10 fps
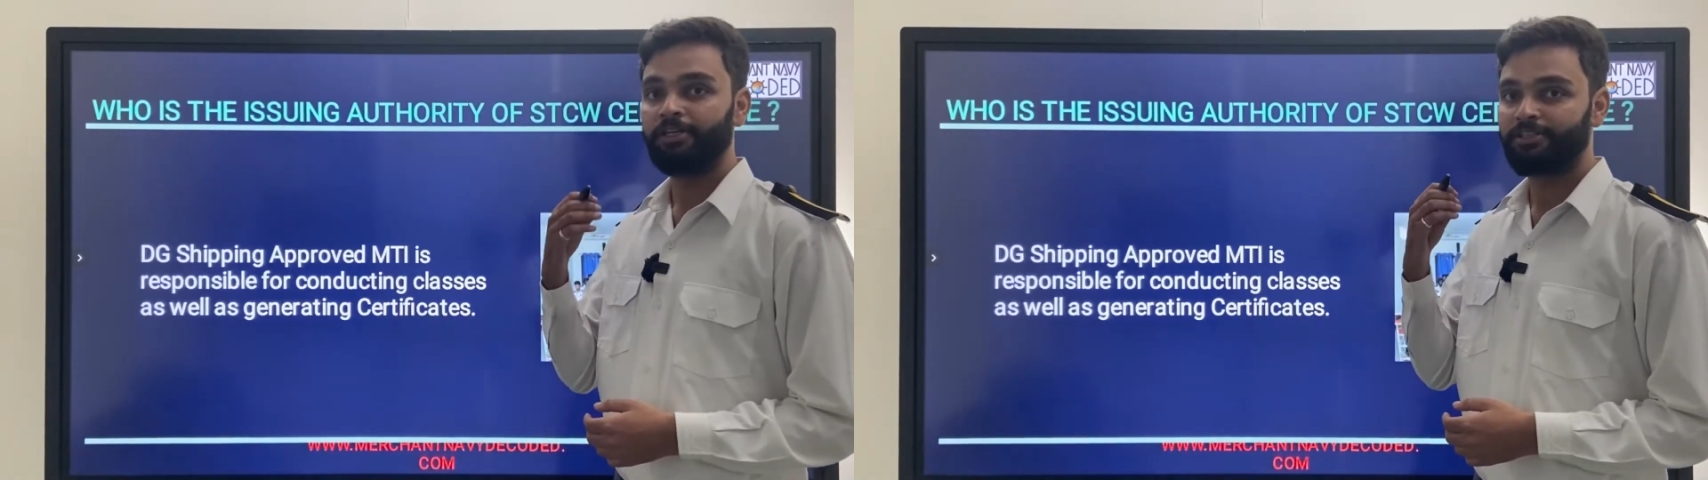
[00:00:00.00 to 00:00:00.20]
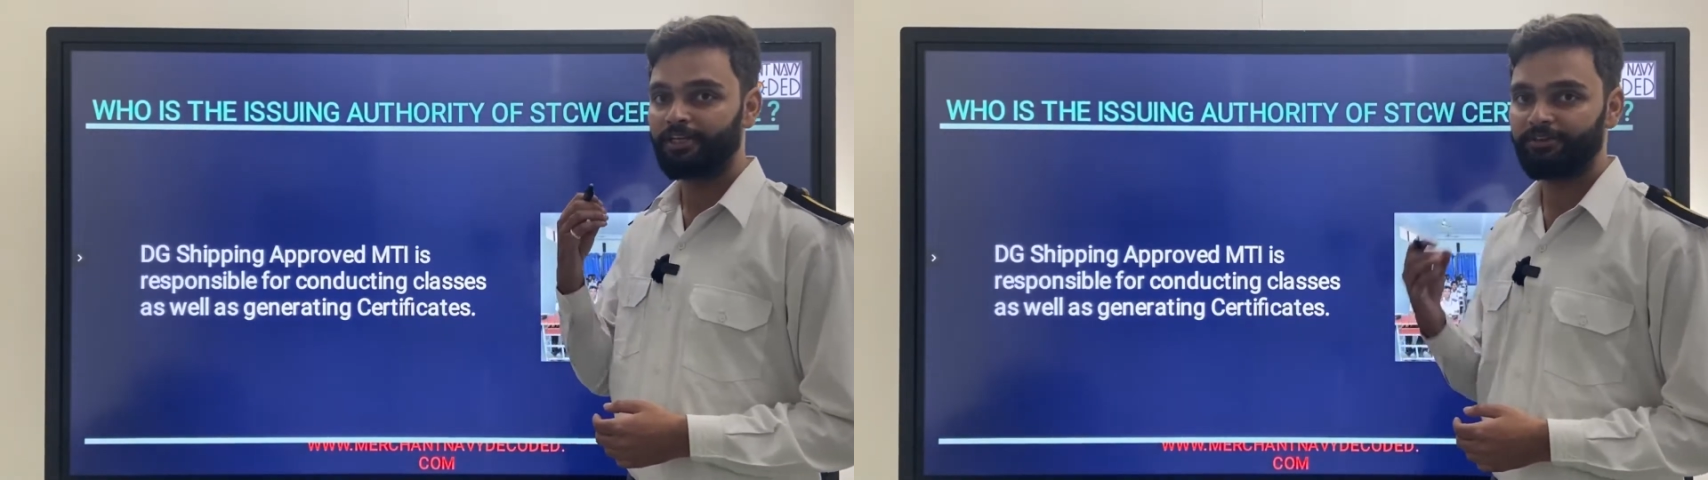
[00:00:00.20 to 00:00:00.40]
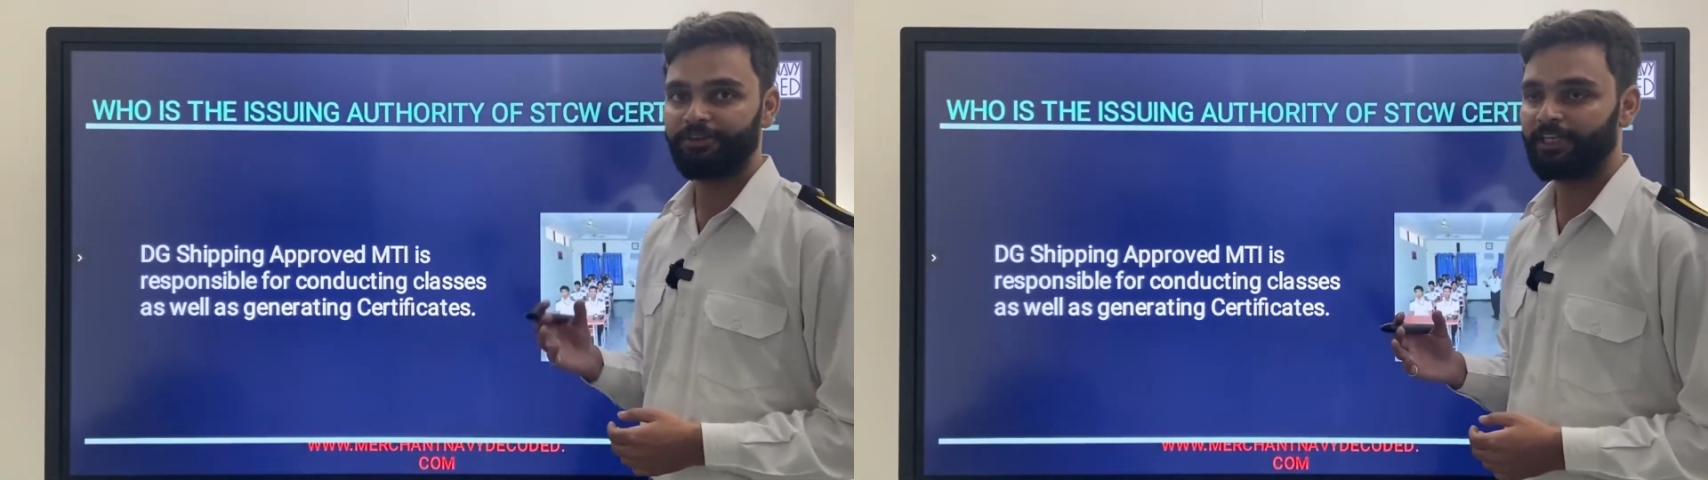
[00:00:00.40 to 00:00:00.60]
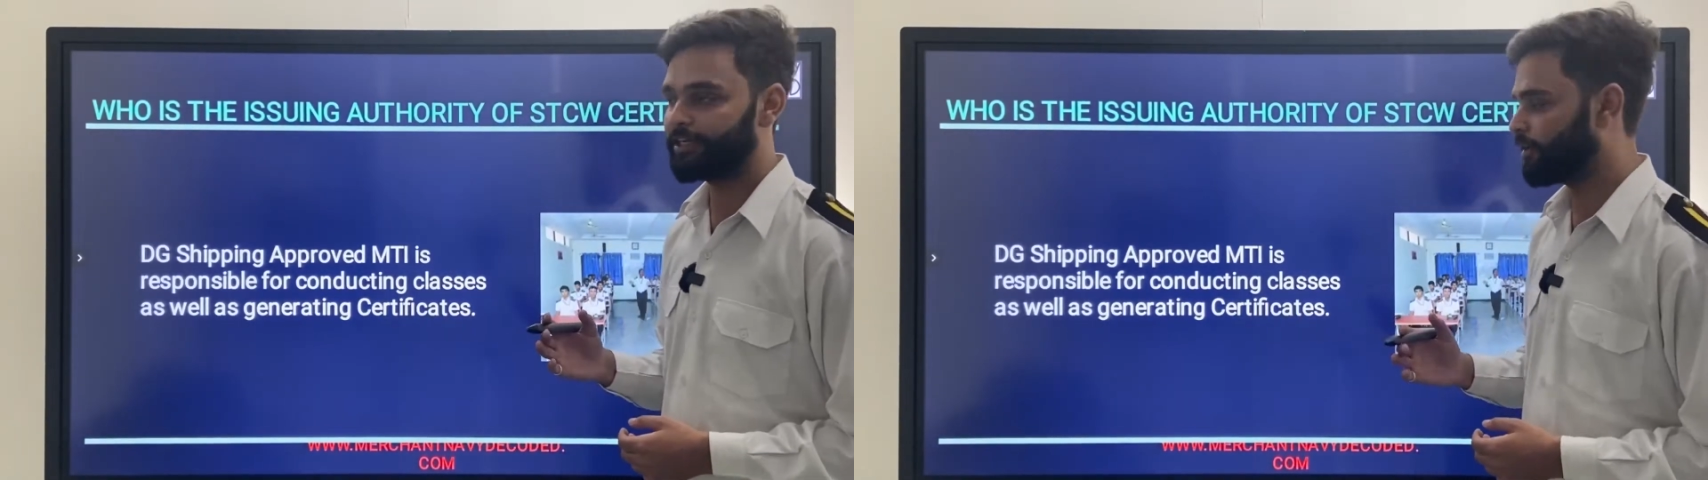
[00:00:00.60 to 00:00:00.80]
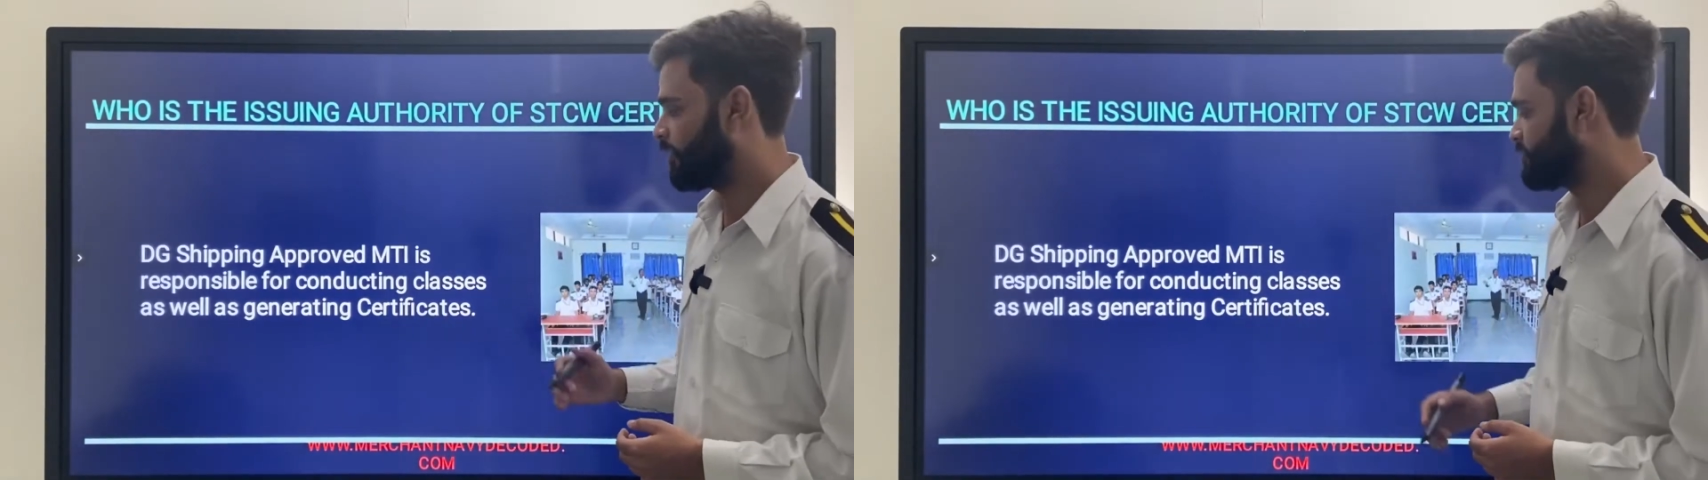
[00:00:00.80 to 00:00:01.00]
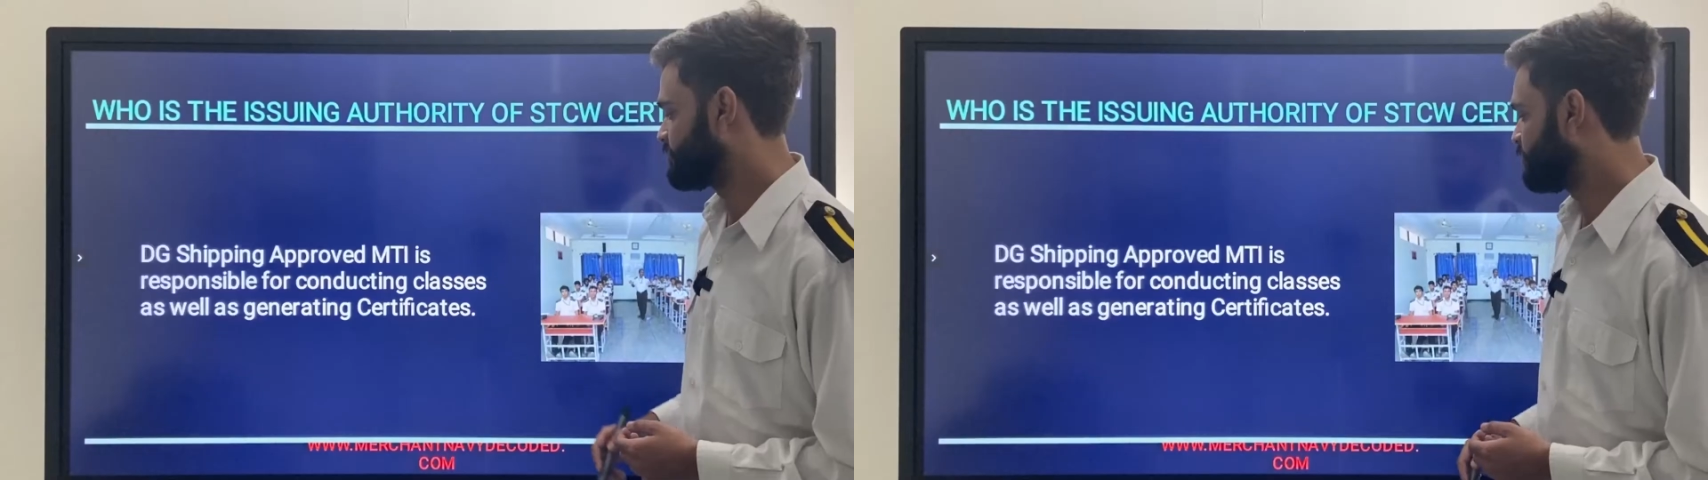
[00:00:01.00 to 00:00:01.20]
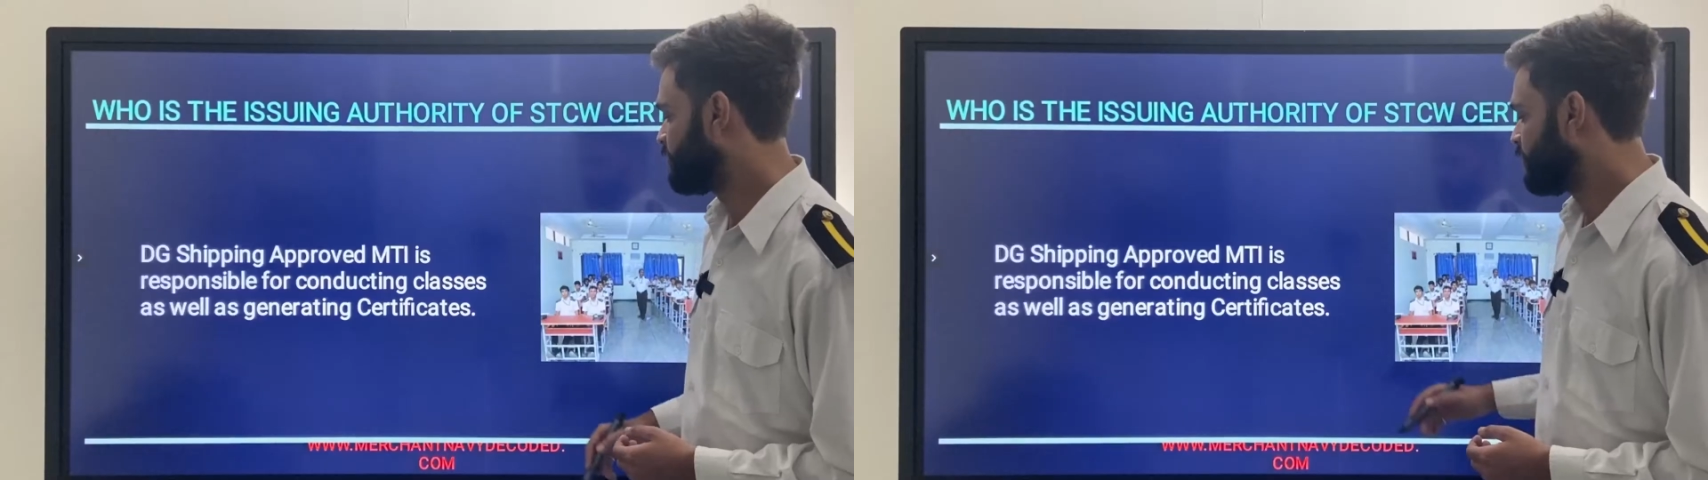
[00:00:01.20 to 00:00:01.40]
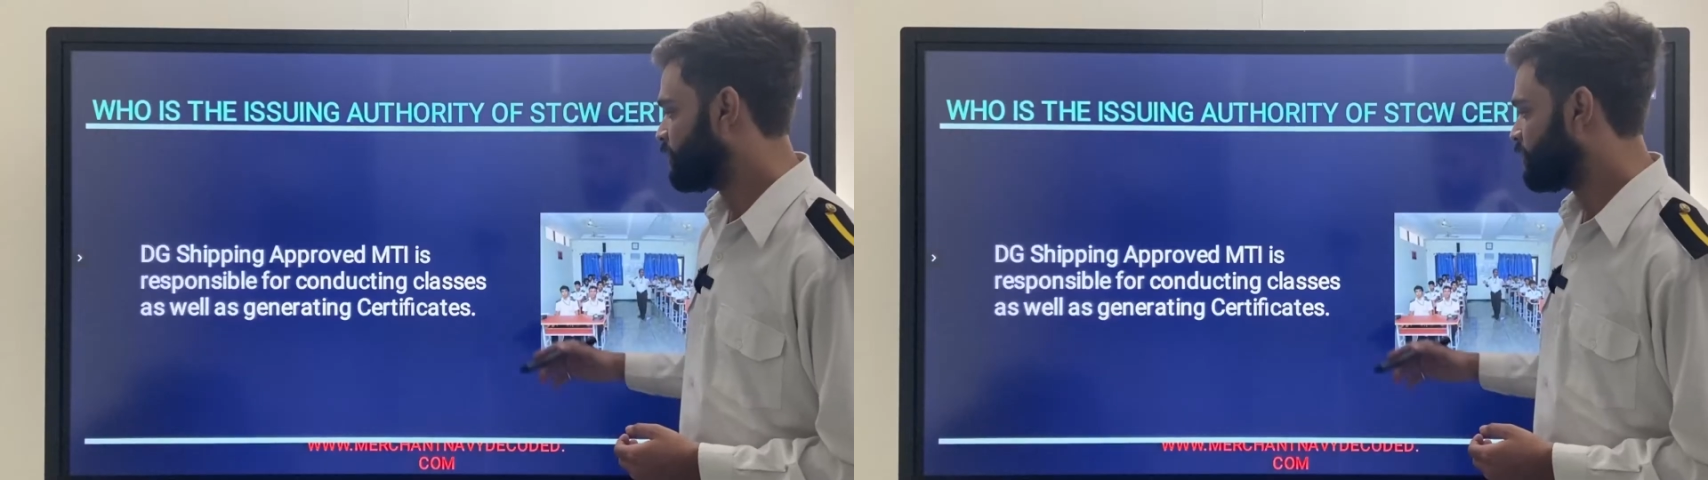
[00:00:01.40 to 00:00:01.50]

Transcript: certificate also.